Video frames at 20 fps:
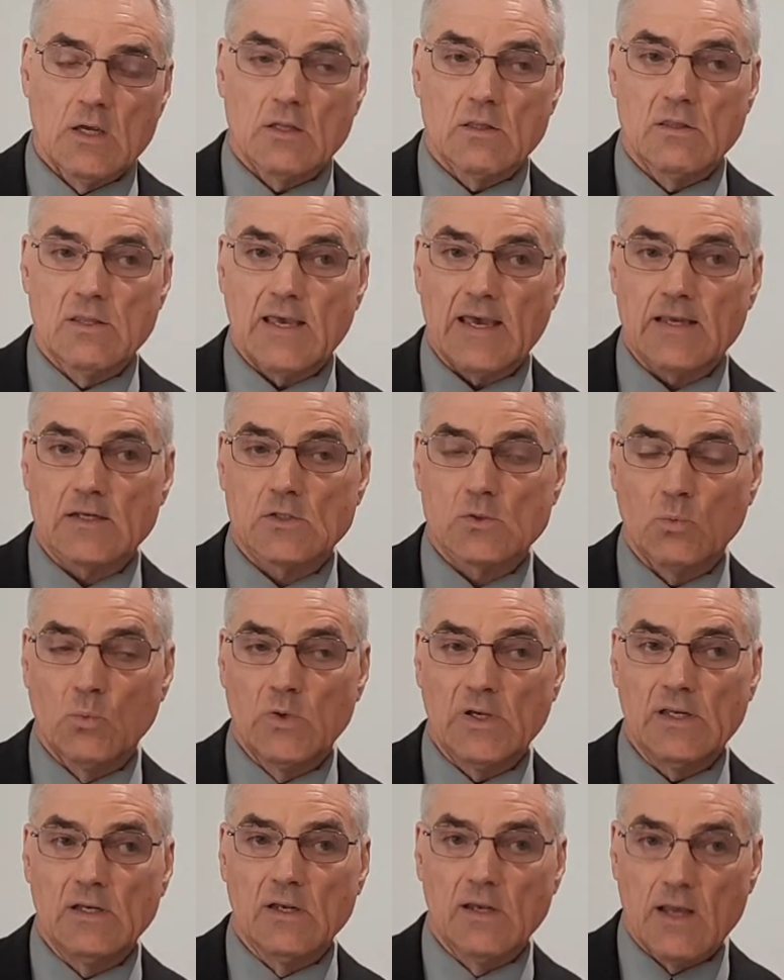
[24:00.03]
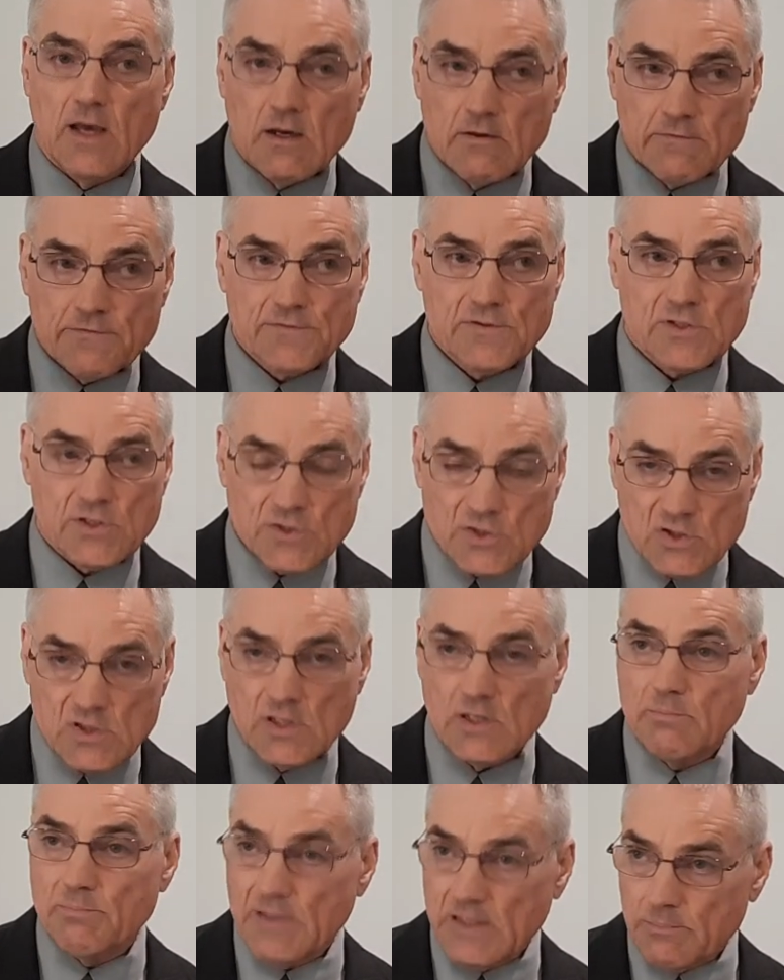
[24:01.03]
that we love to
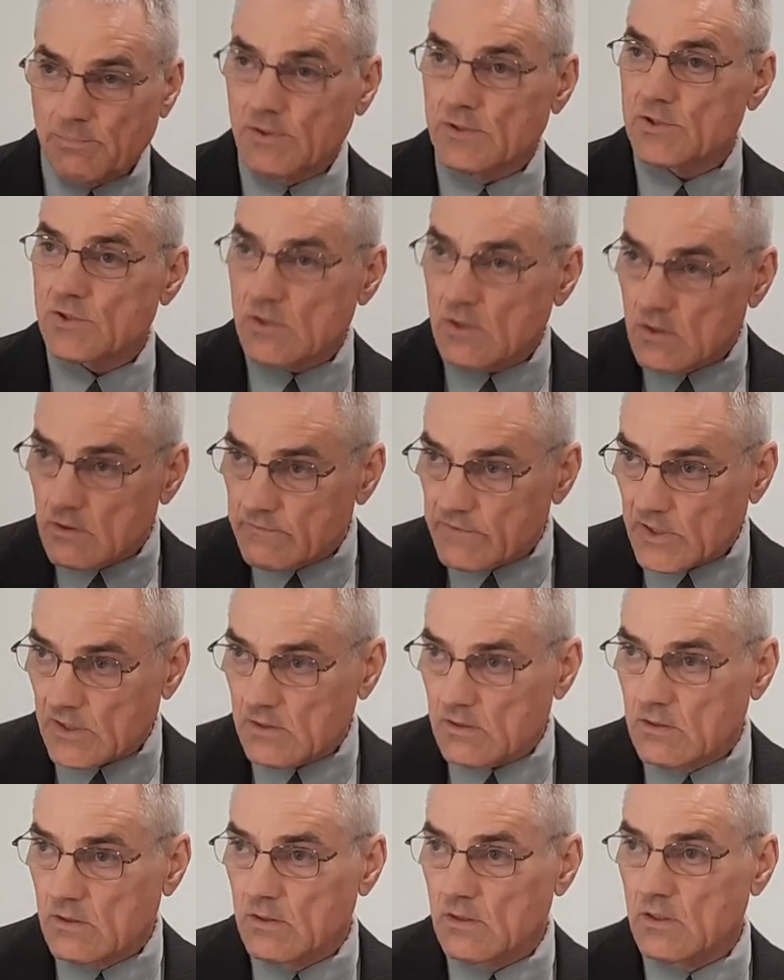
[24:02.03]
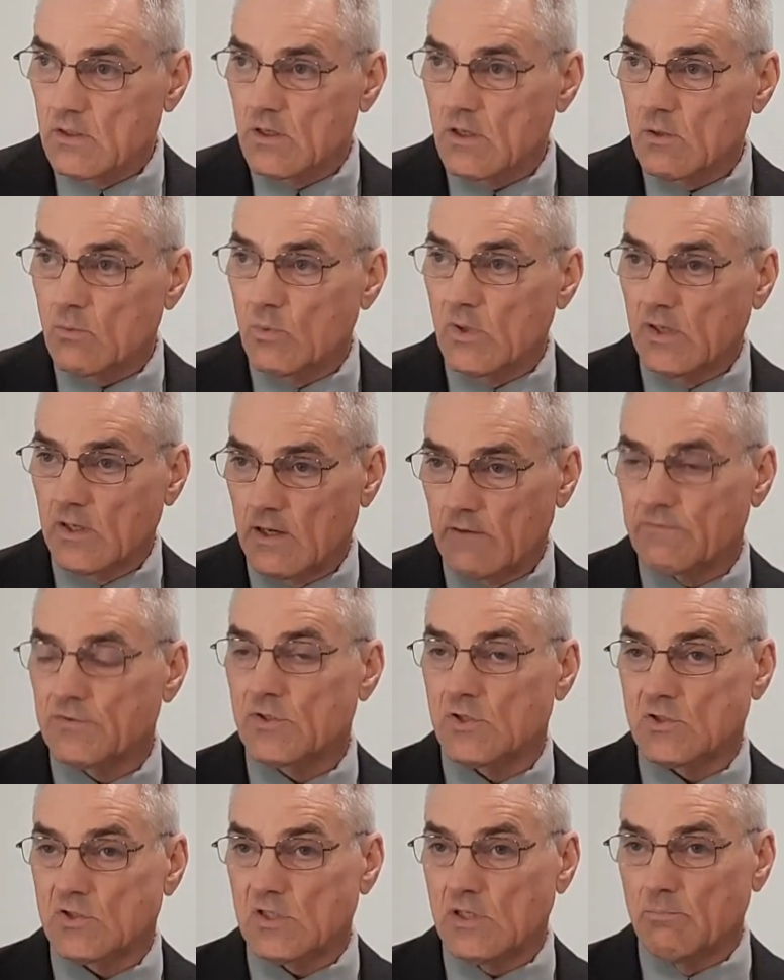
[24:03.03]
see people serving. We love
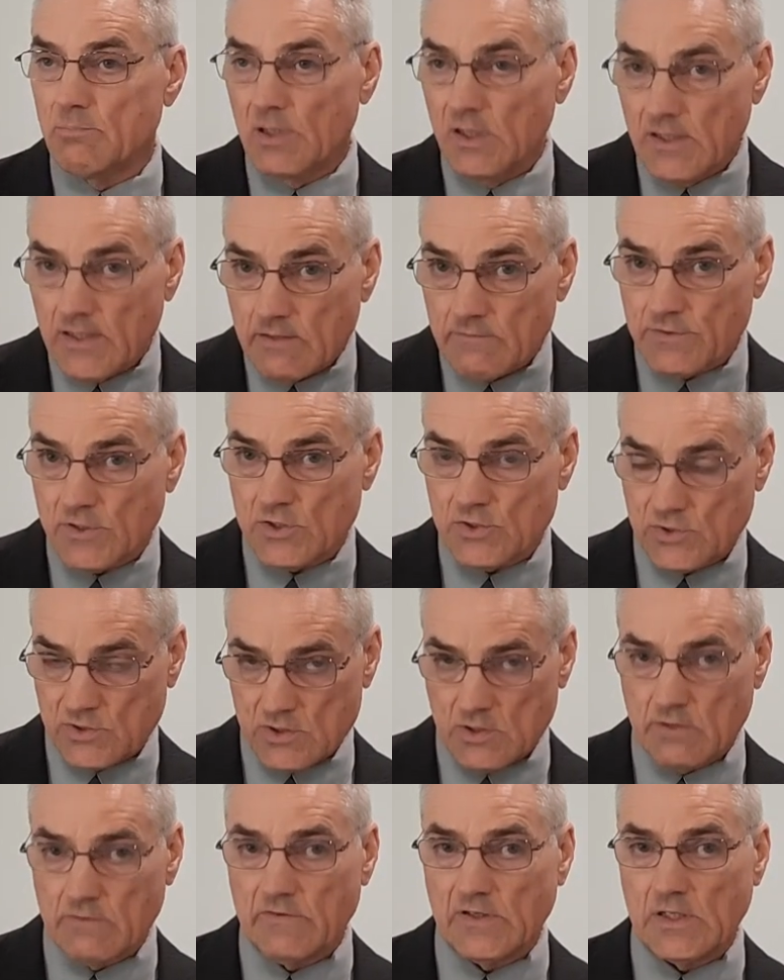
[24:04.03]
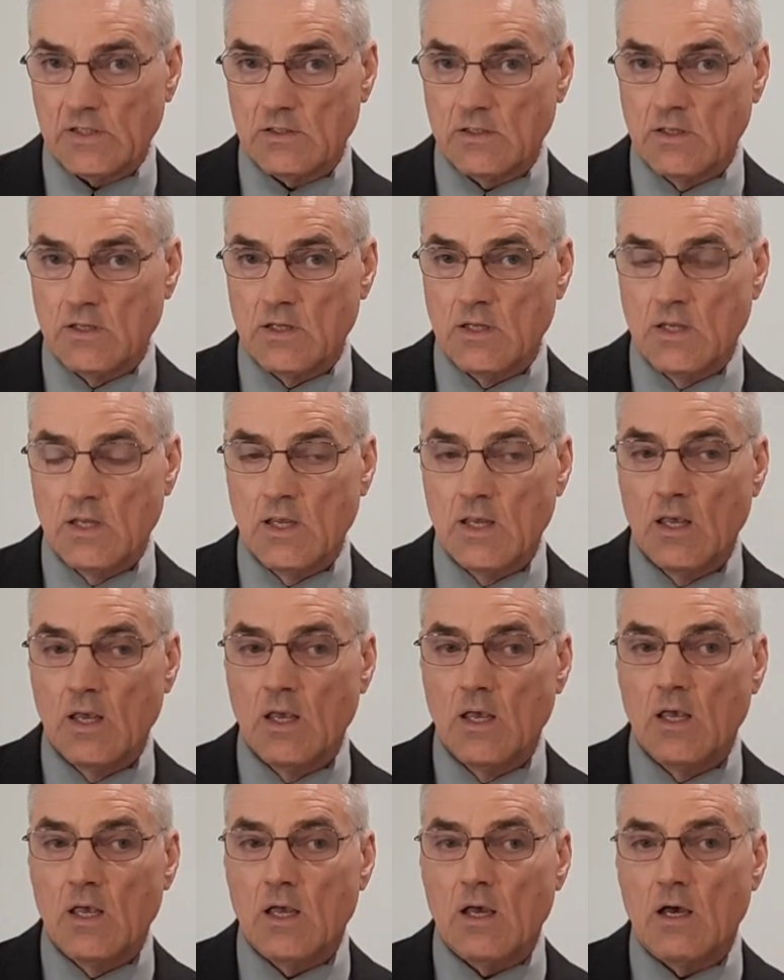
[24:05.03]
to see believers serving.
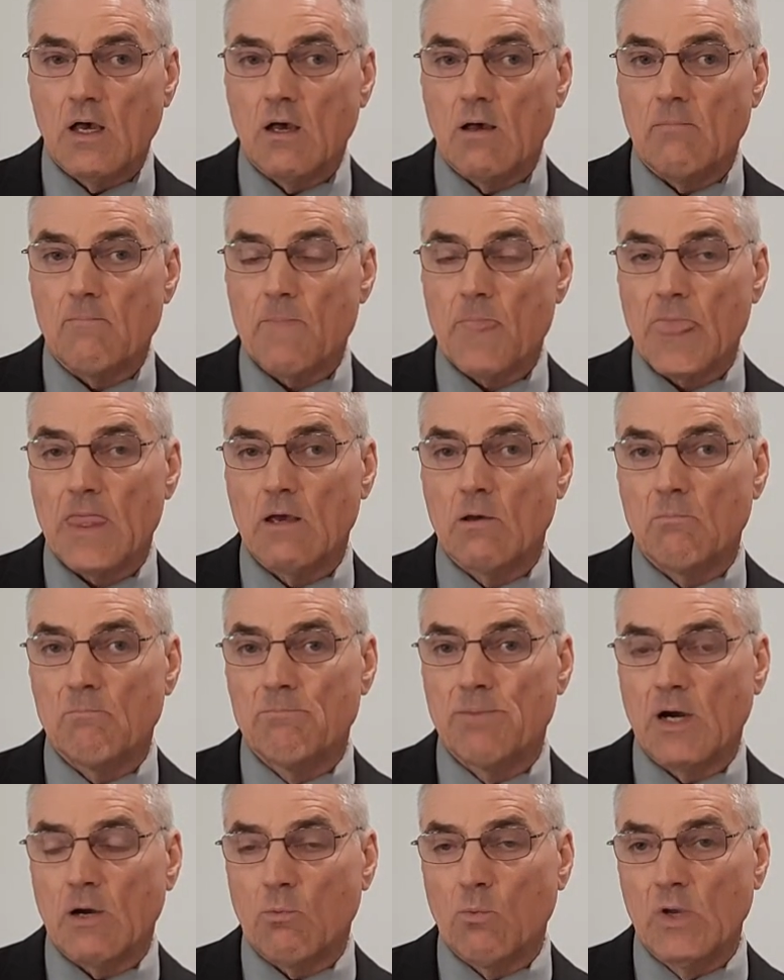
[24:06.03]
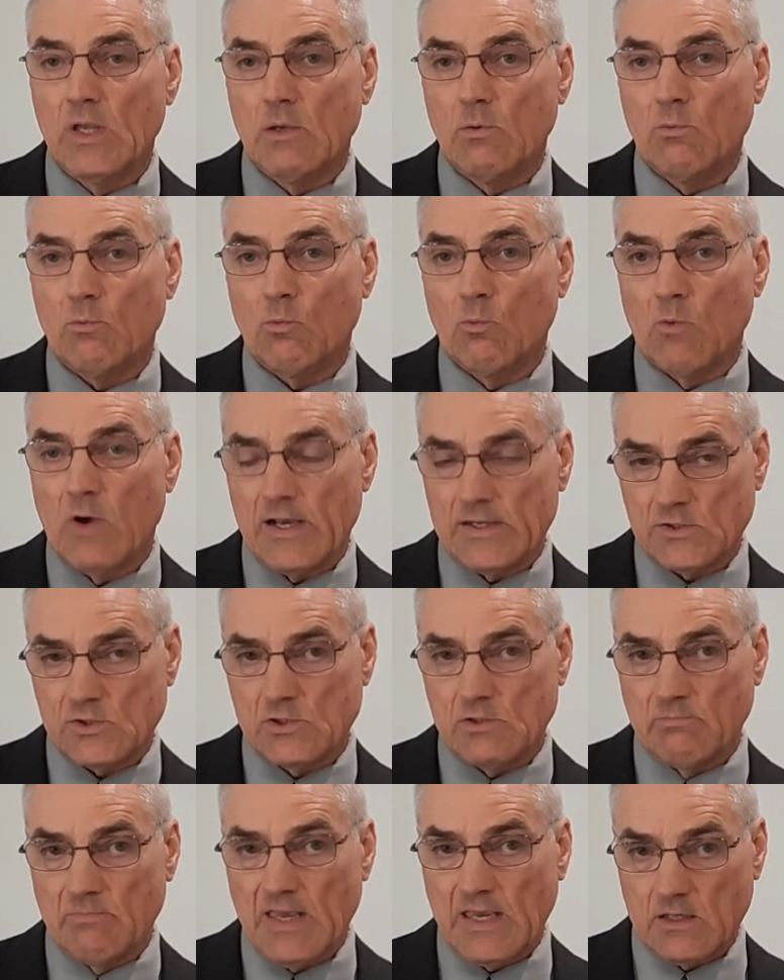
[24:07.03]
Um, but we want
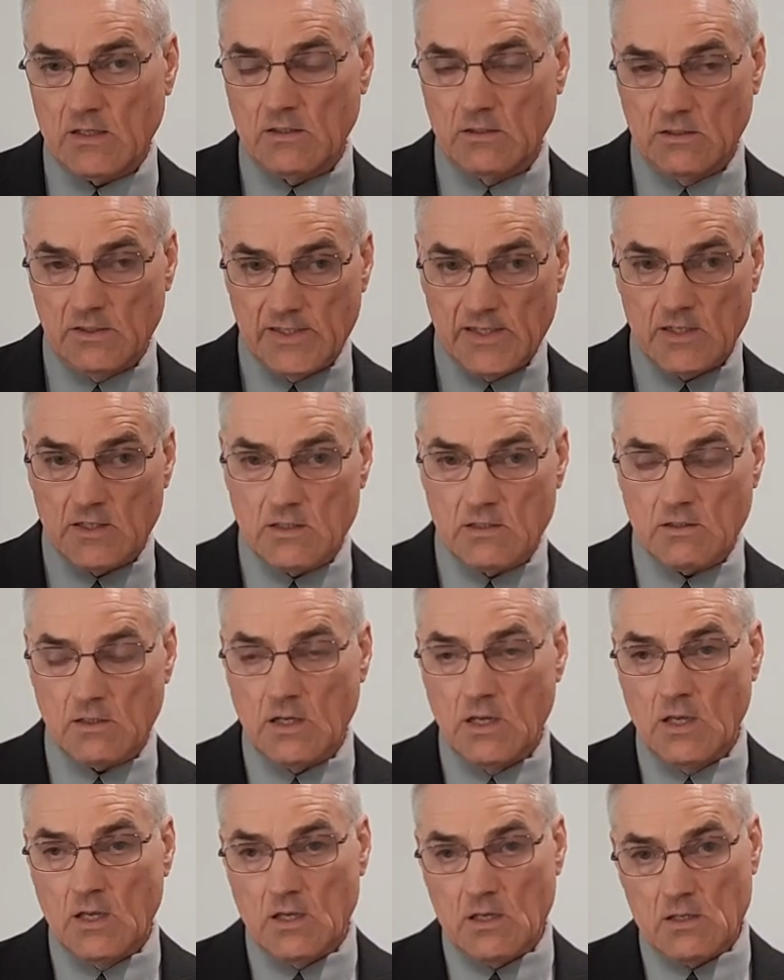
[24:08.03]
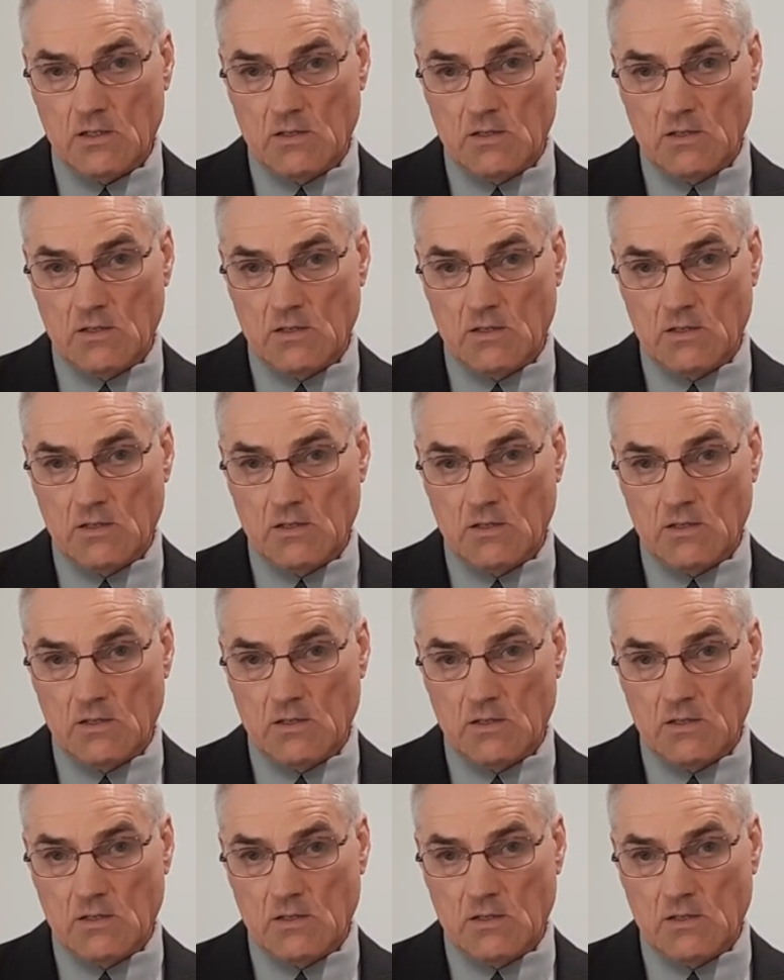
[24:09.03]
to make clear